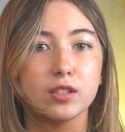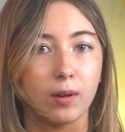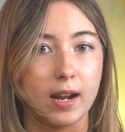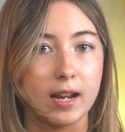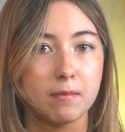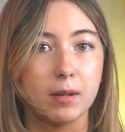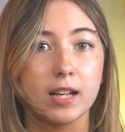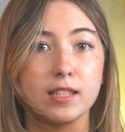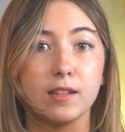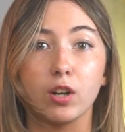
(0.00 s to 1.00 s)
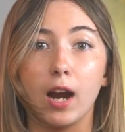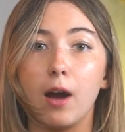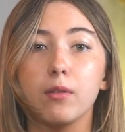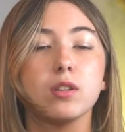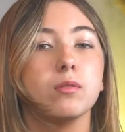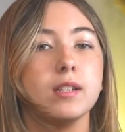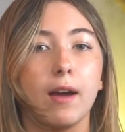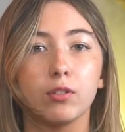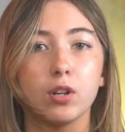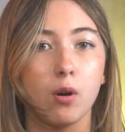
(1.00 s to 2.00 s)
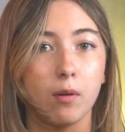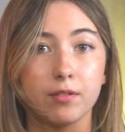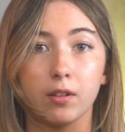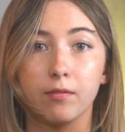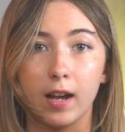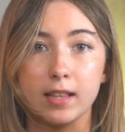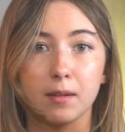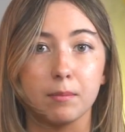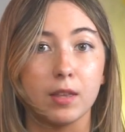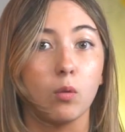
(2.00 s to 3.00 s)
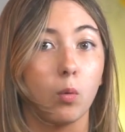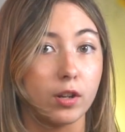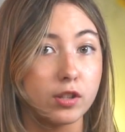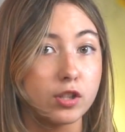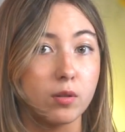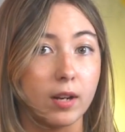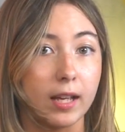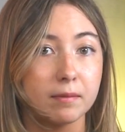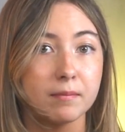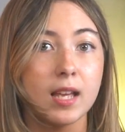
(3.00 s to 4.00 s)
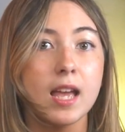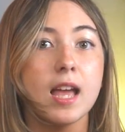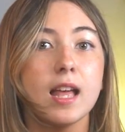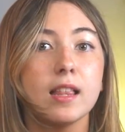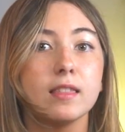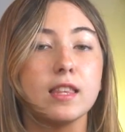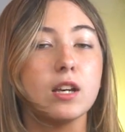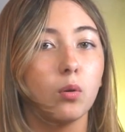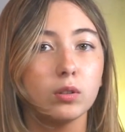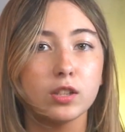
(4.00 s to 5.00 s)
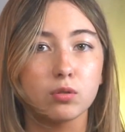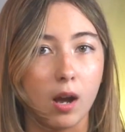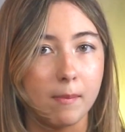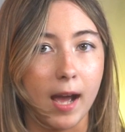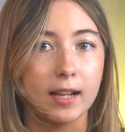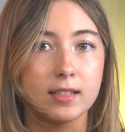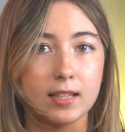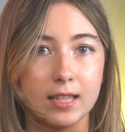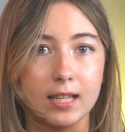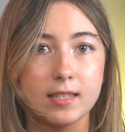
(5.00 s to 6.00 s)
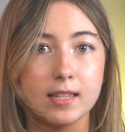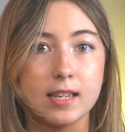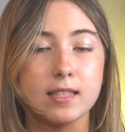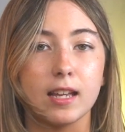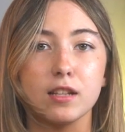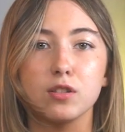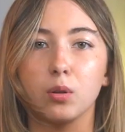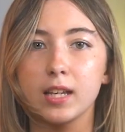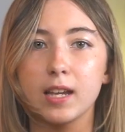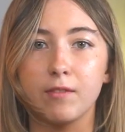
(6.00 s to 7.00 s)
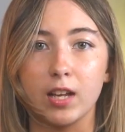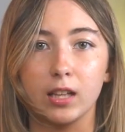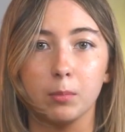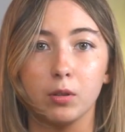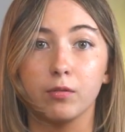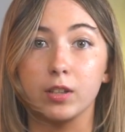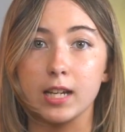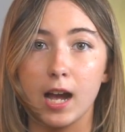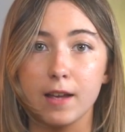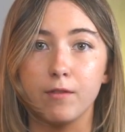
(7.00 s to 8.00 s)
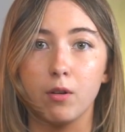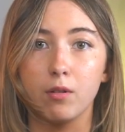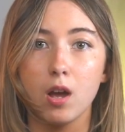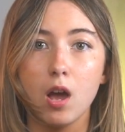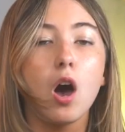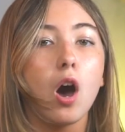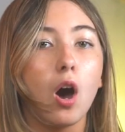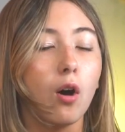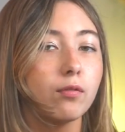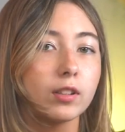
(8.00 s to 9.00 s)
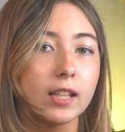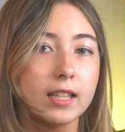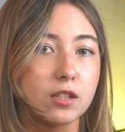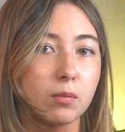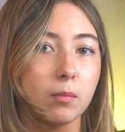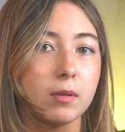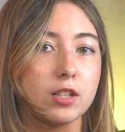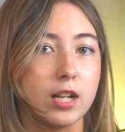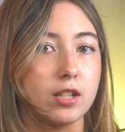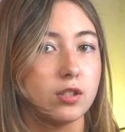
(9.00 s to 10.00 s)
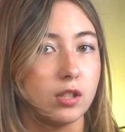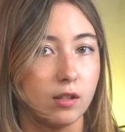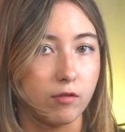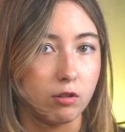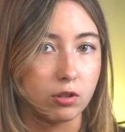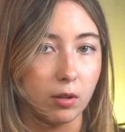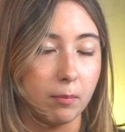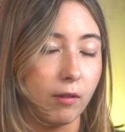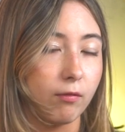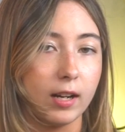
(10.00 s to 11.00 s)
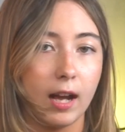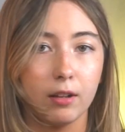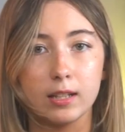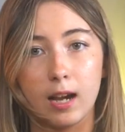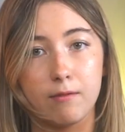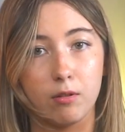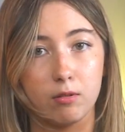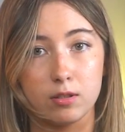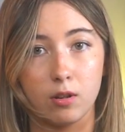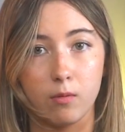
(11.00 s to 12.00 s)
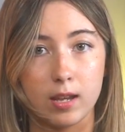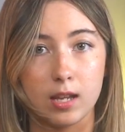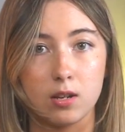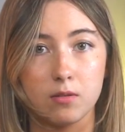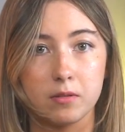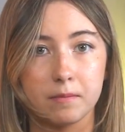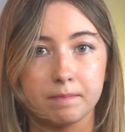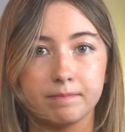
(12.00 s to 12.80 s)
is great because if you're out, you never know if you'll find something worth shooting. The only drawback to this is that it's only available for the iPhone. Hopefully this will be changed in the future, but for now the iPhone is all we can use.